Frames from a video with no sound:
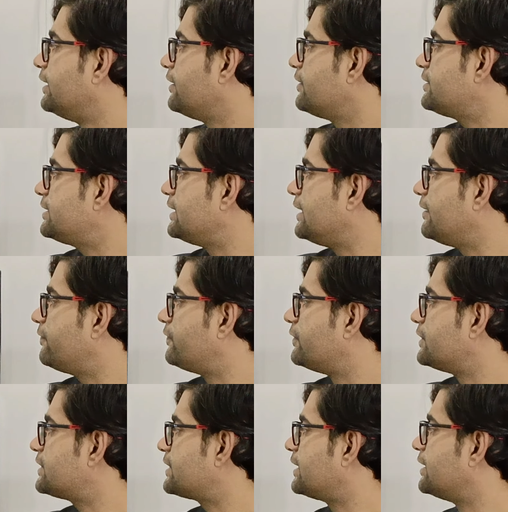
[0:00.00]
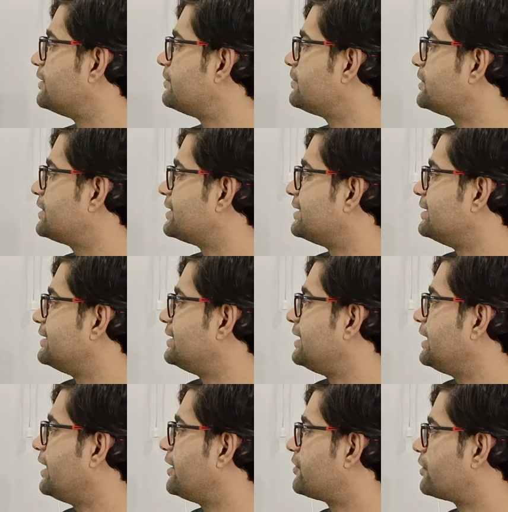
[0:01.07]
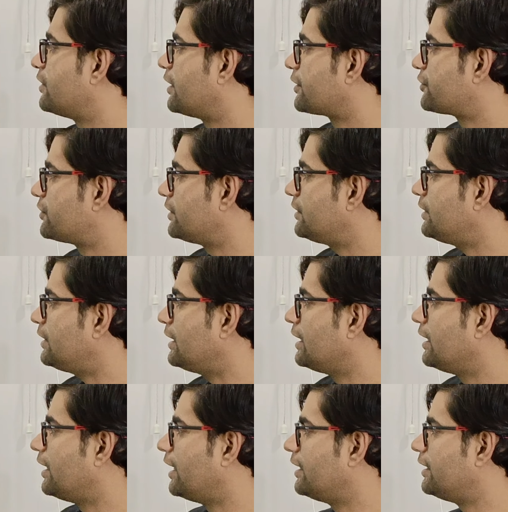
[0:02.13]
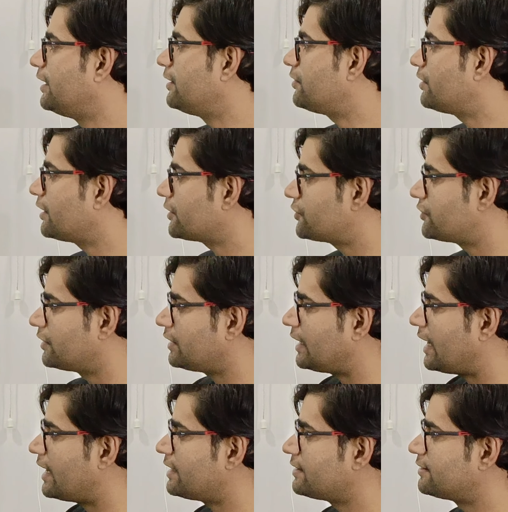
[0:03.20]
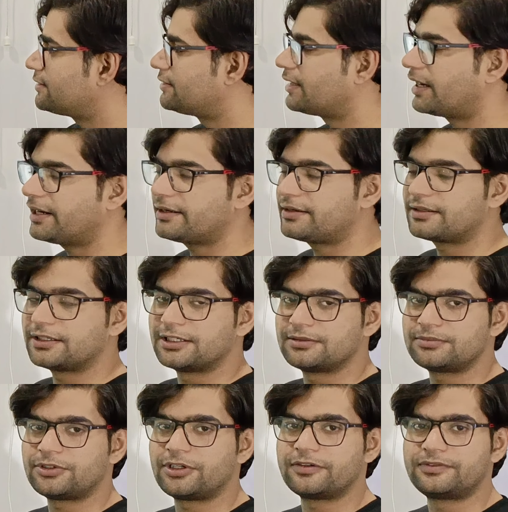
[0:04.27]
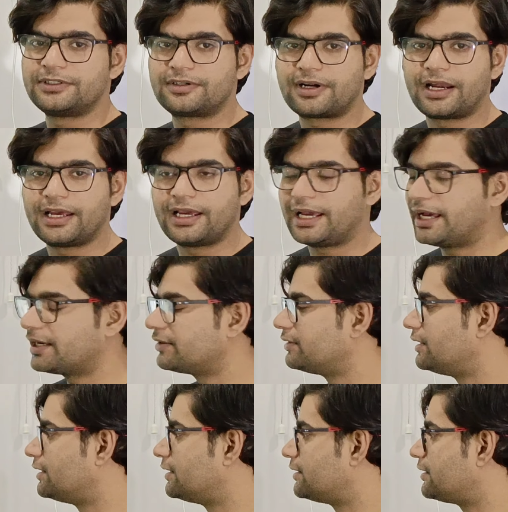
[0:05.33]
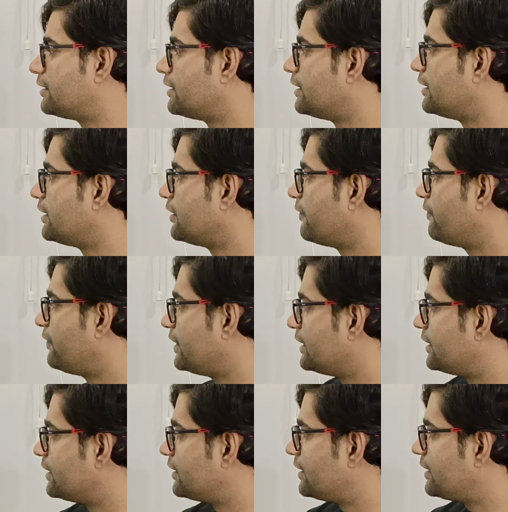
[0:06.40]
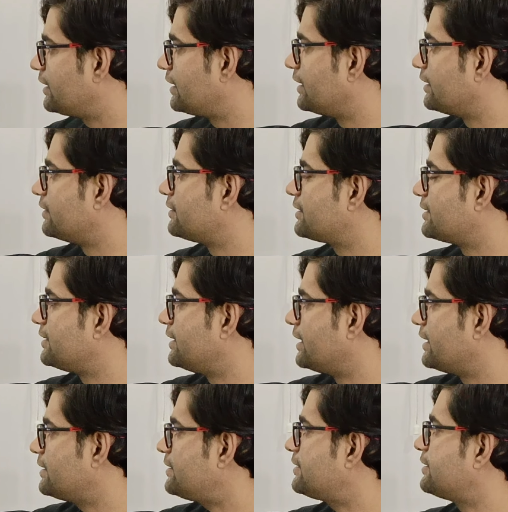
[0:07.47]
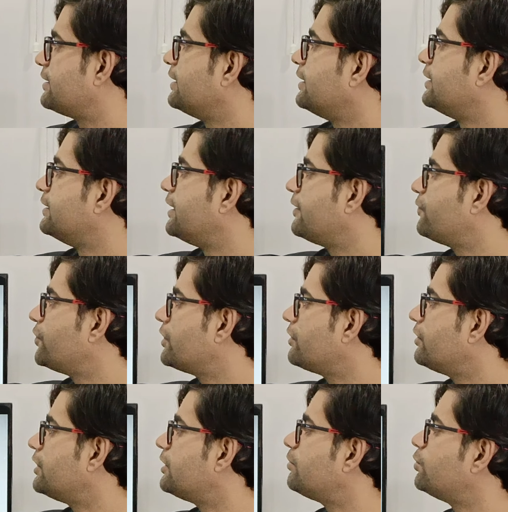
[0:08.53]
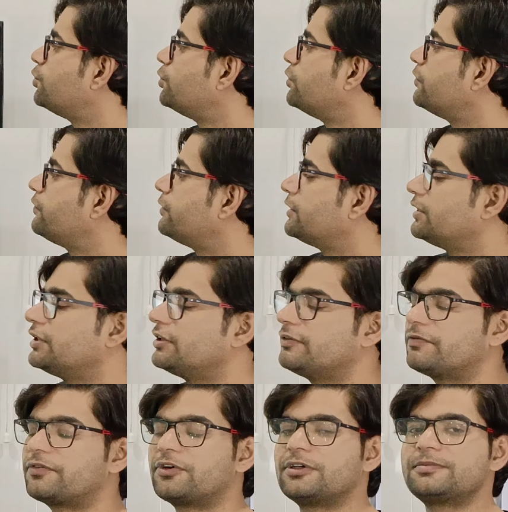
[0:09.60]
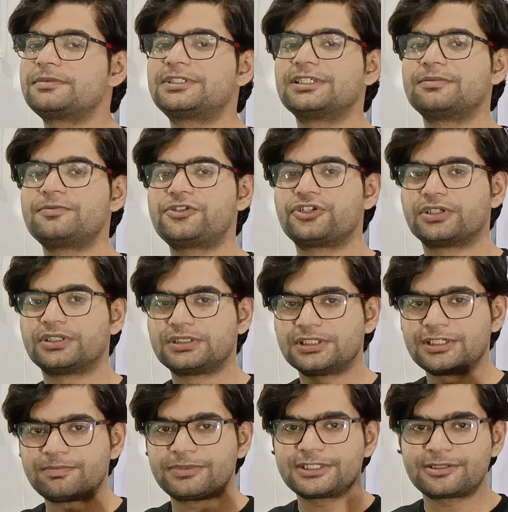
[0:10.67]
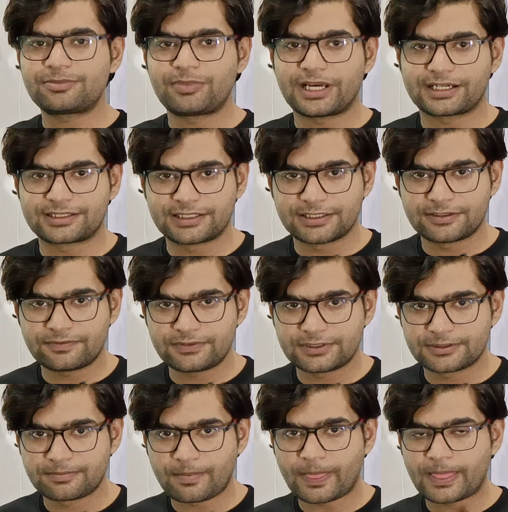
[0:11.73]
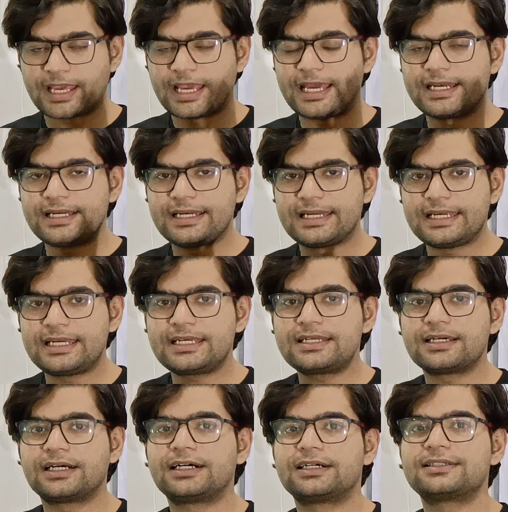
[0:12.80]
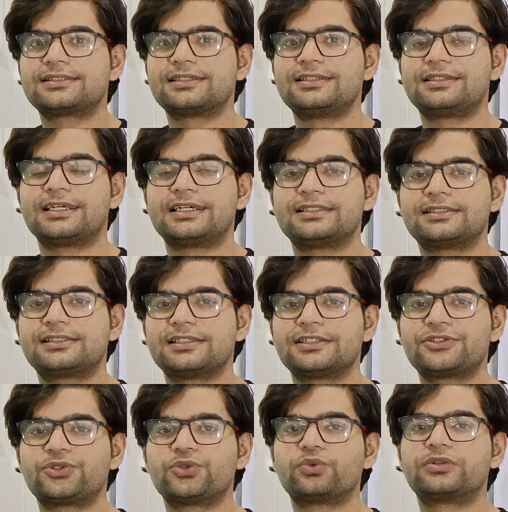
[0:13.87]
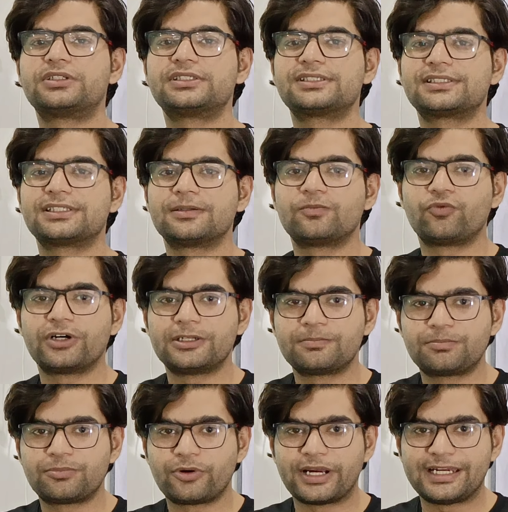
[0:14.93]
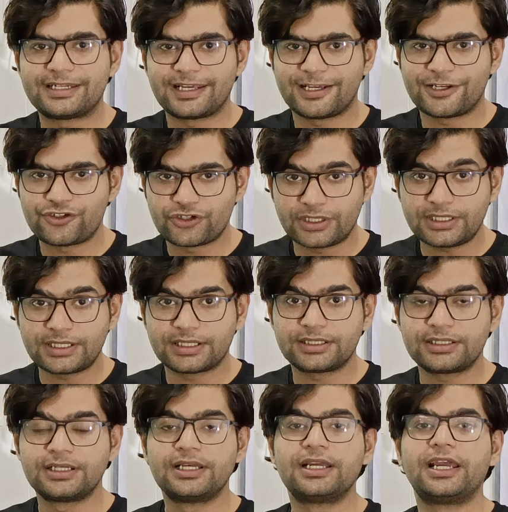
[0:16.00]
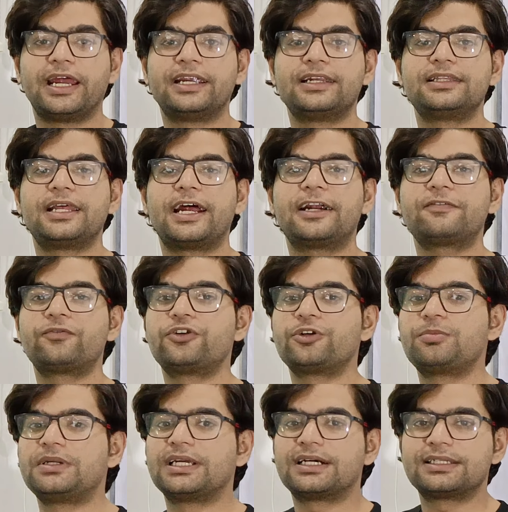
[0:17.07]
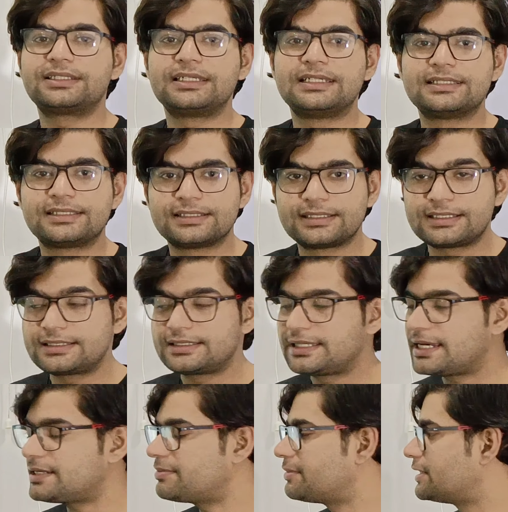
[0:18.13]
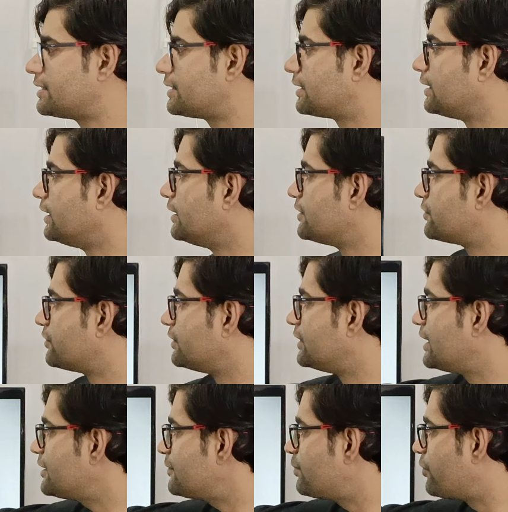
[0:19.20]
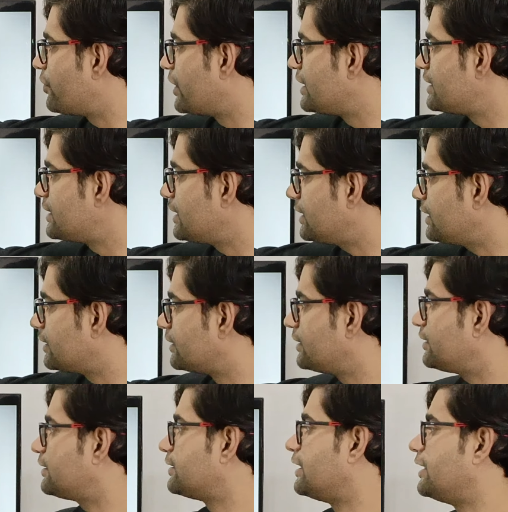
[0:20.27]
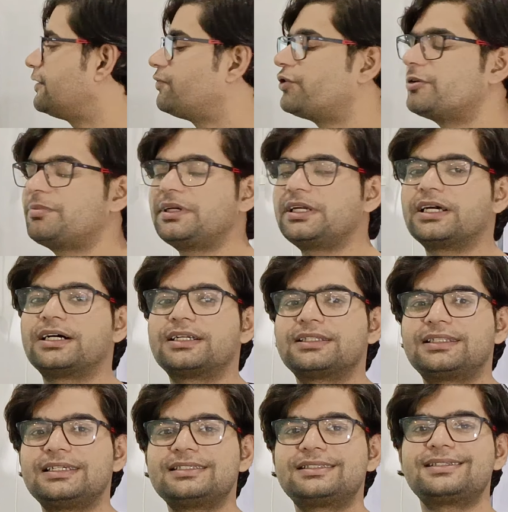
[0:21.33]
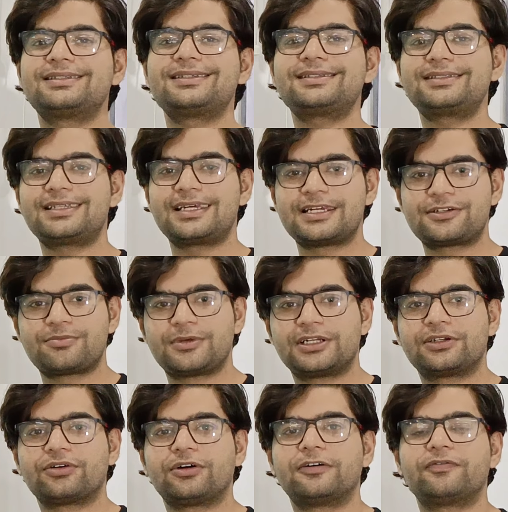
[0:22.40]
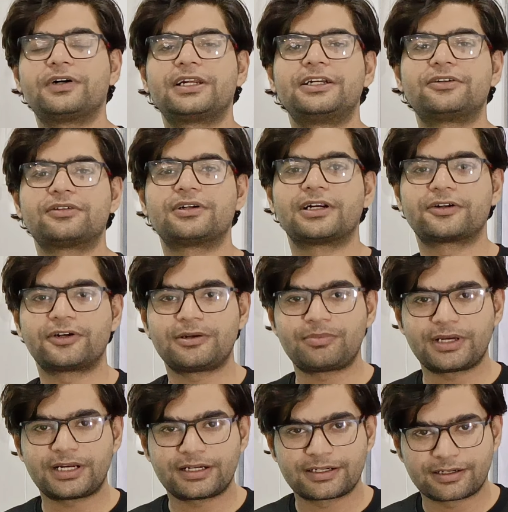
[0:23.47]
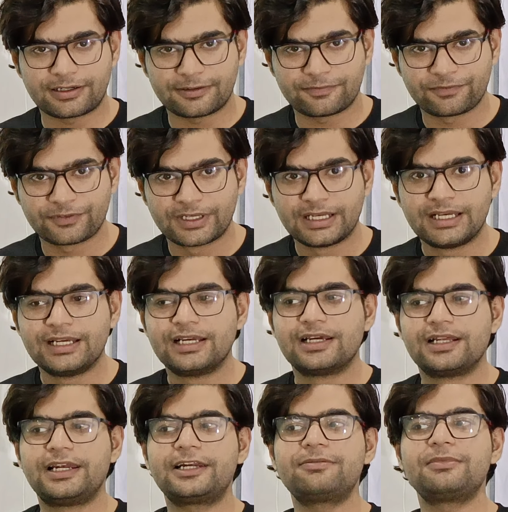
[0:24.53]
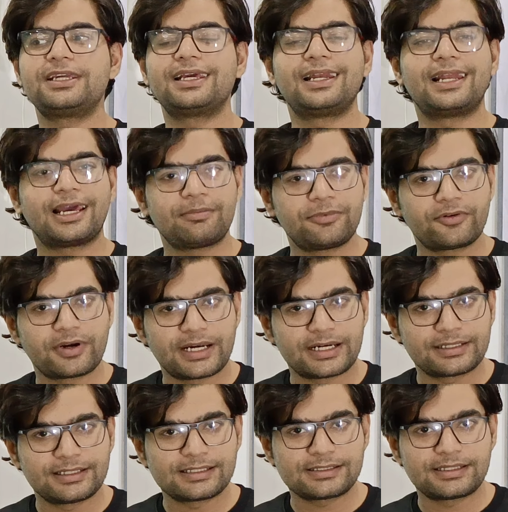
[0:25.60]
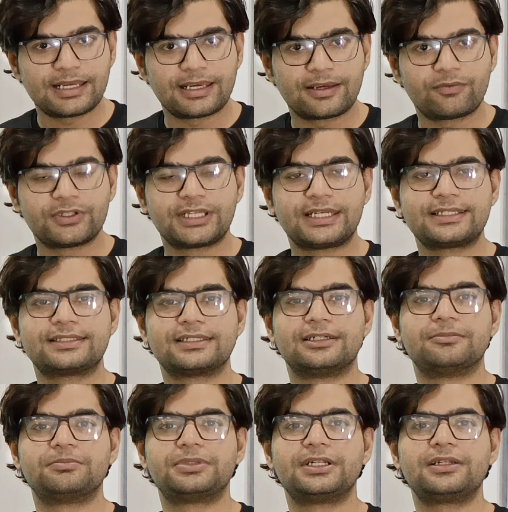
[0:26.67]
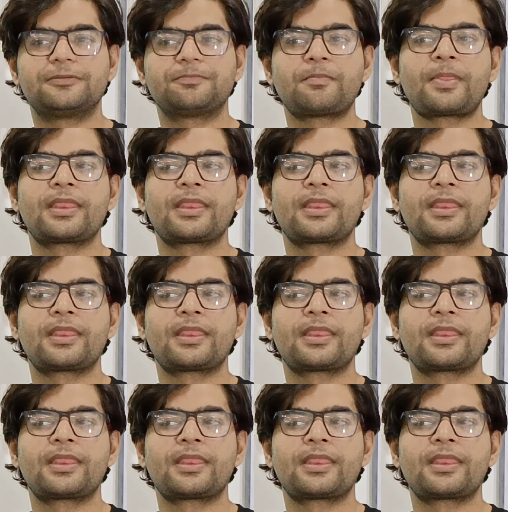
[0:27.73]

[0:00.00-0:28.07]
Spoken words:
Now, see, first comes the introduction. An introduction as a diagram of the triangular figure here suggests that we're going to move from some journal perspectives and lead our sentences towards some one point agenda, and that would be our thesis statement. So this point here, it would be our thesis statement of our introductory paragraphs. Let me elaborate this thing with an example.